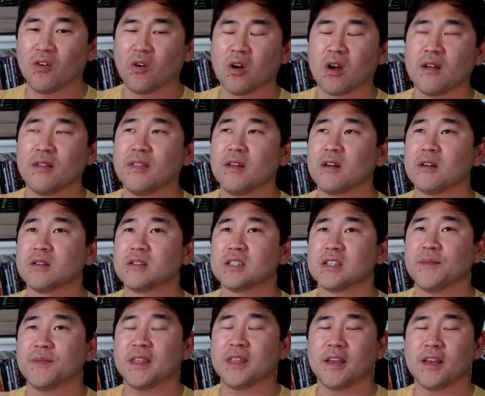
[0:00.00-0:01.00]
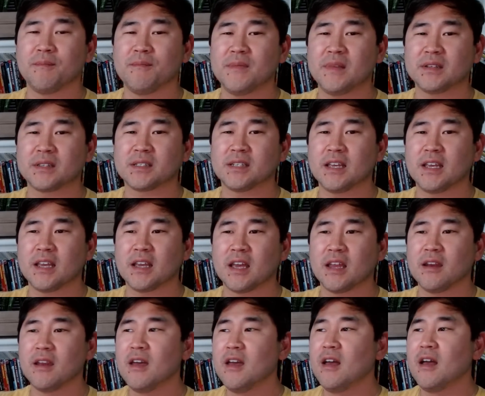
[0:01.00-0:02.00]
or there's something missing,
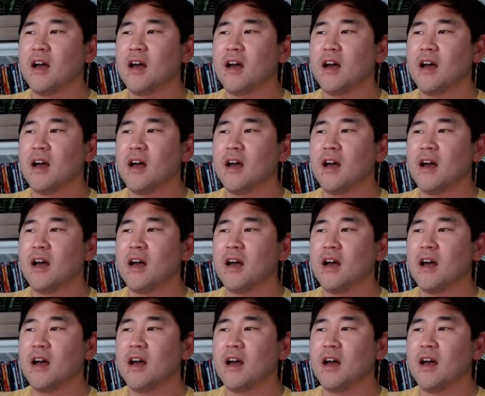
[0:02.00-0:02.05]
and